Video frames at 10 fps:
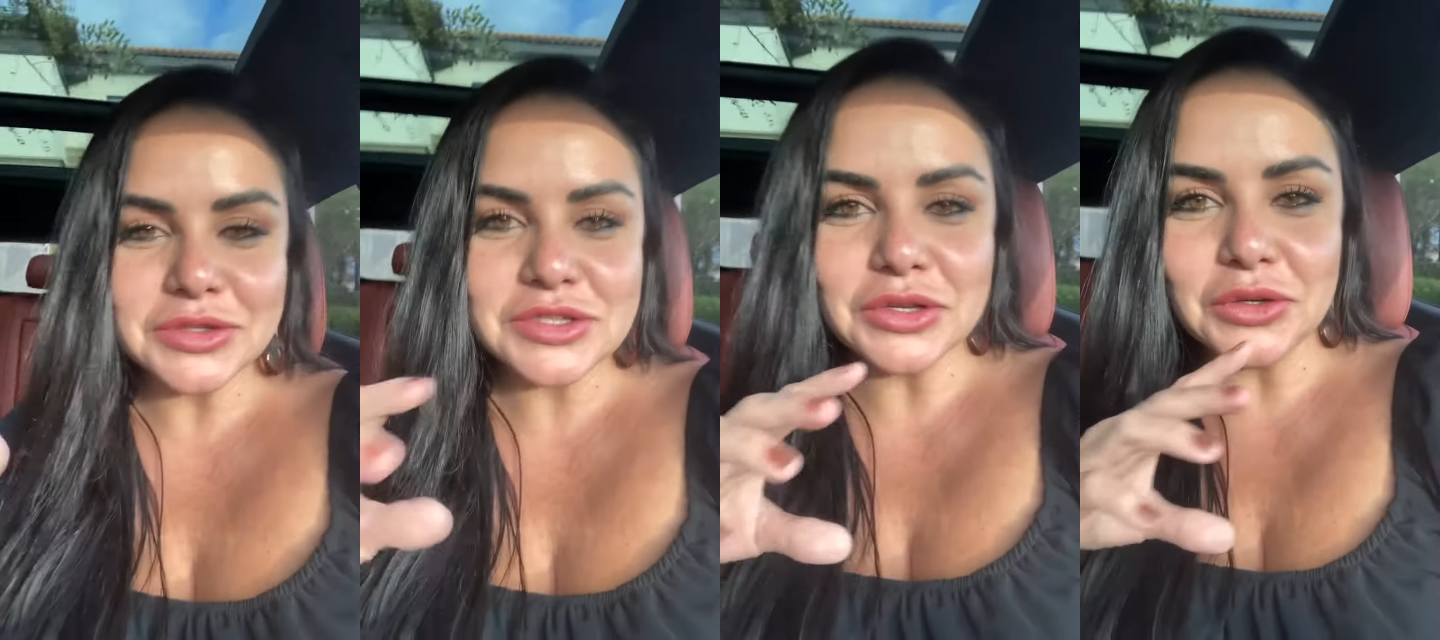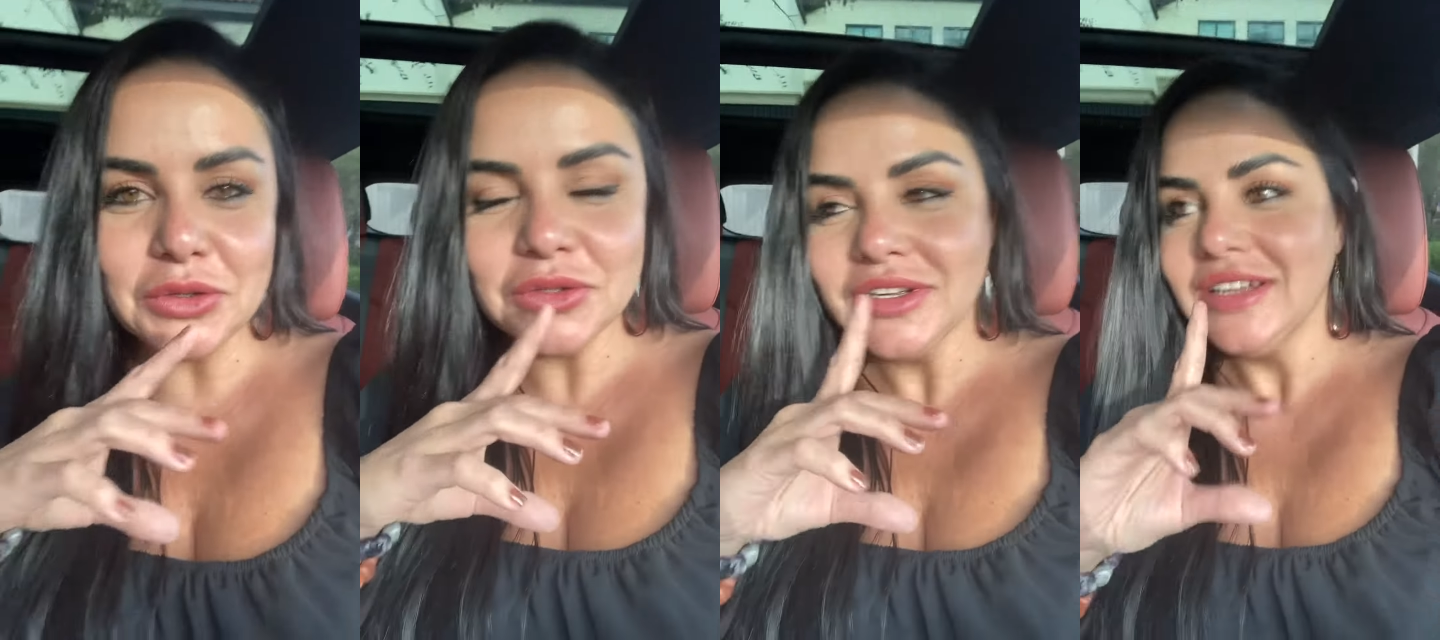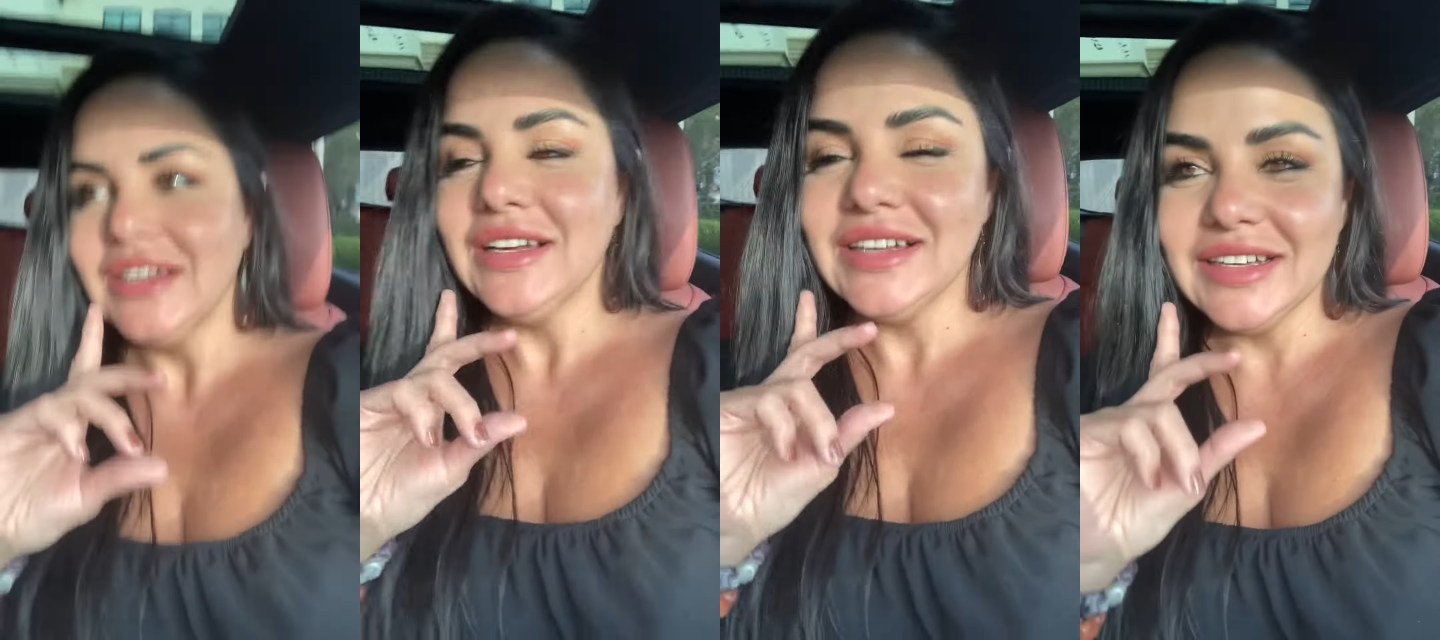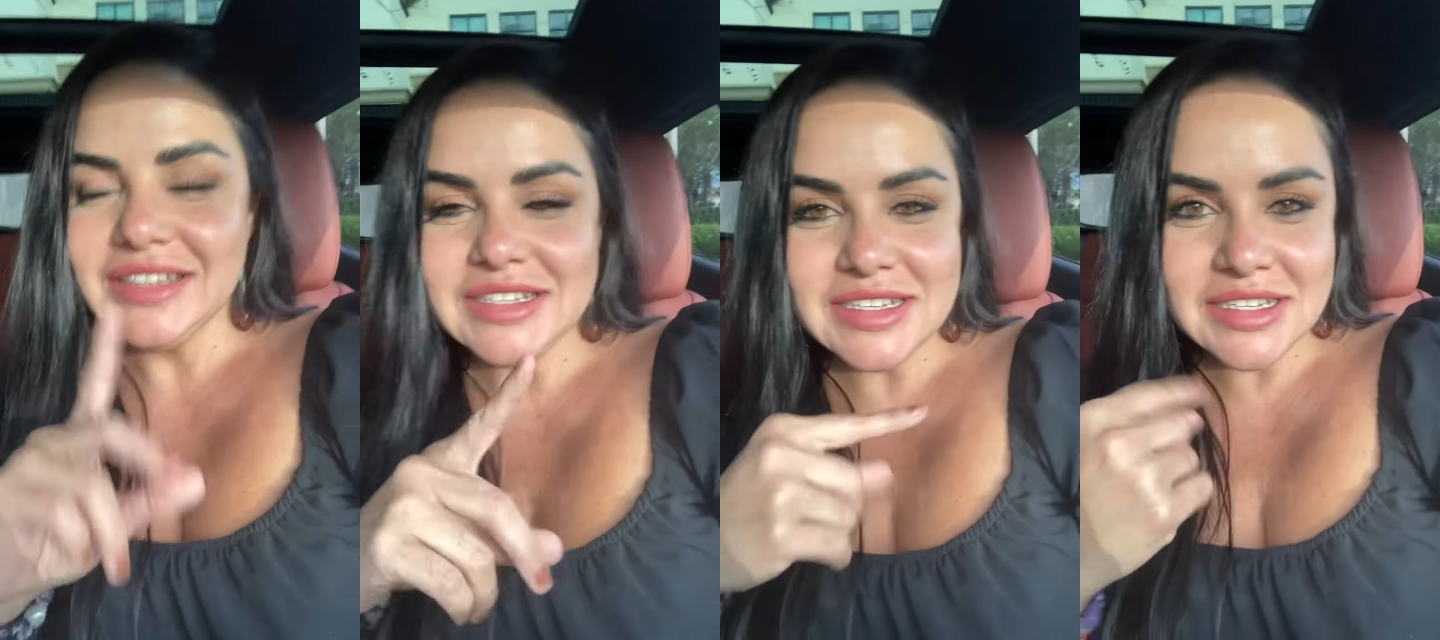So
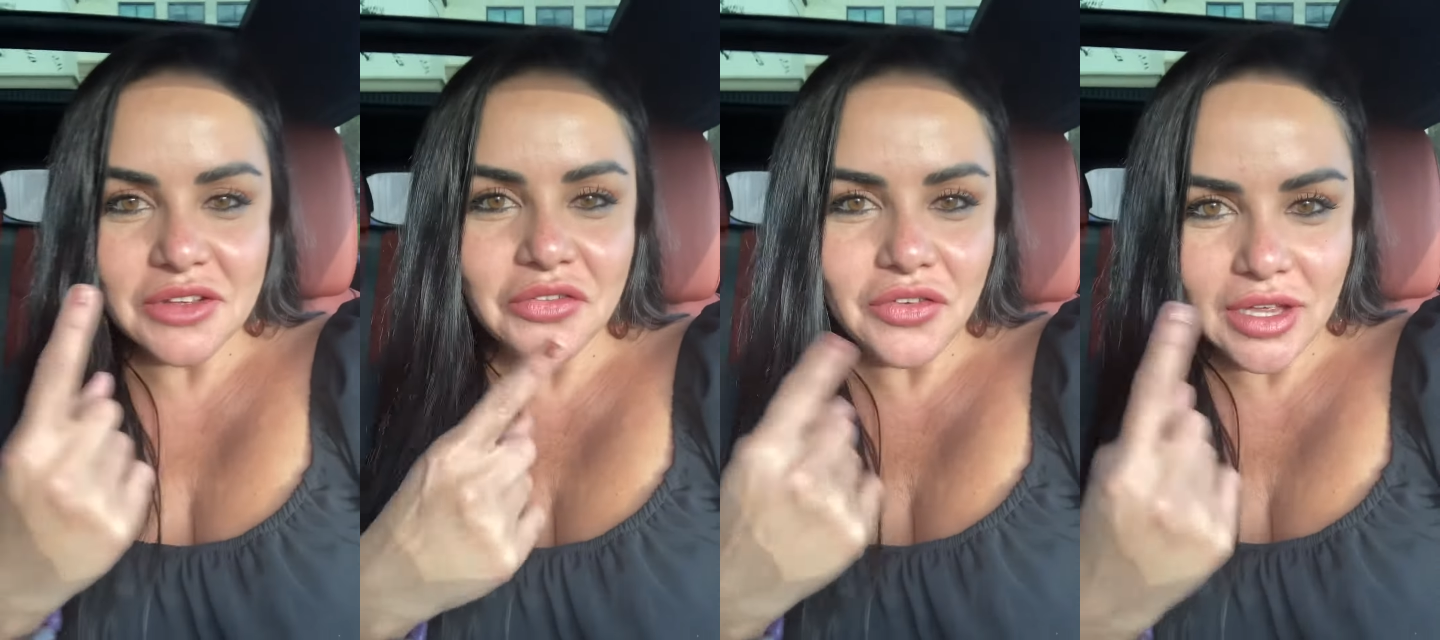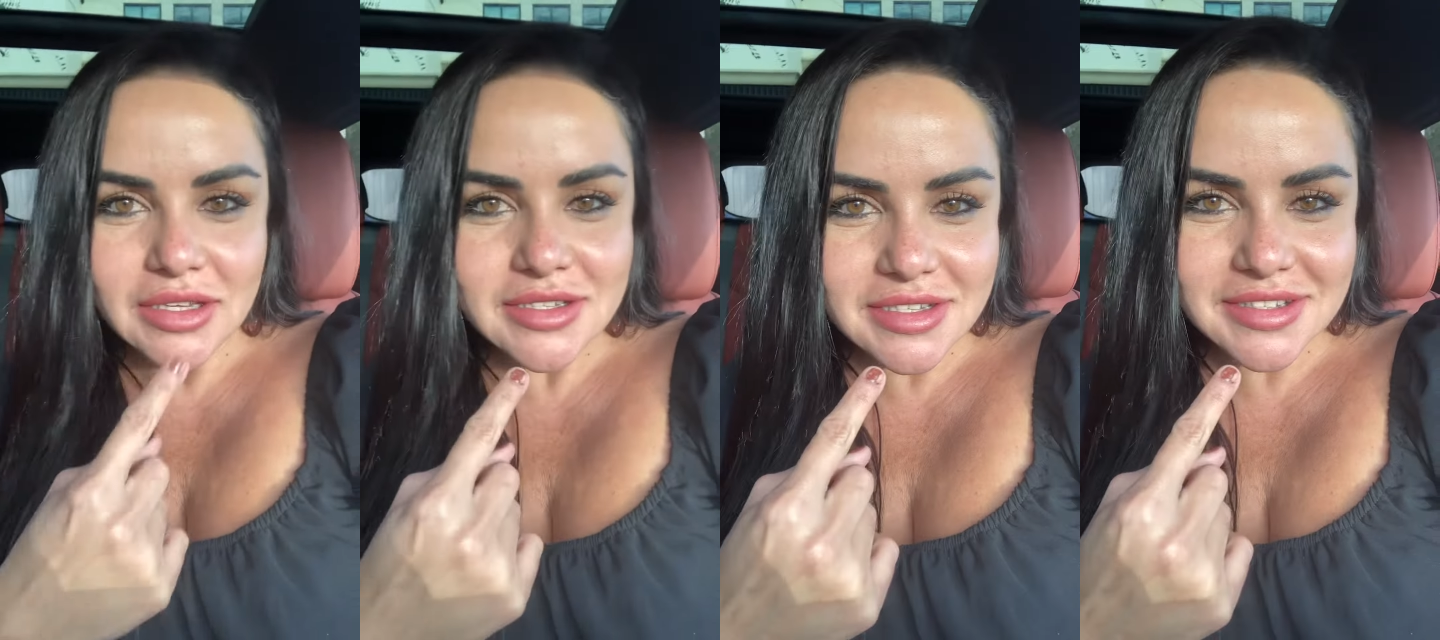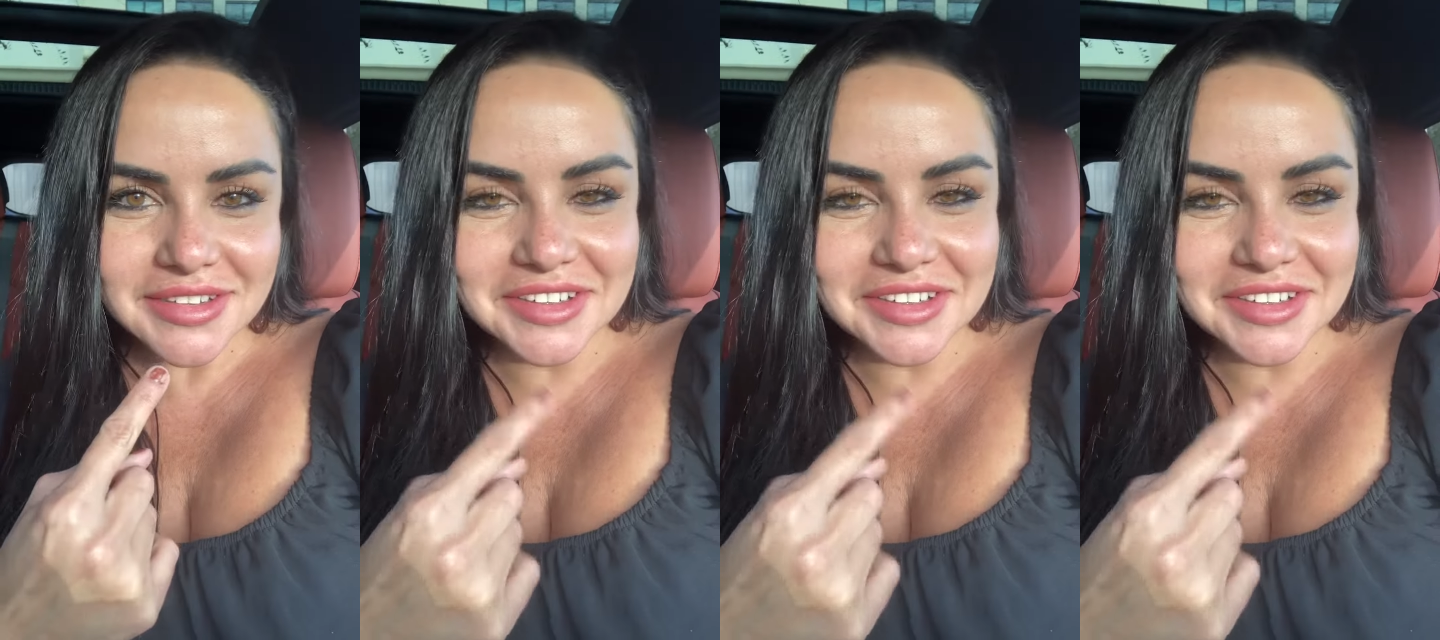this is the face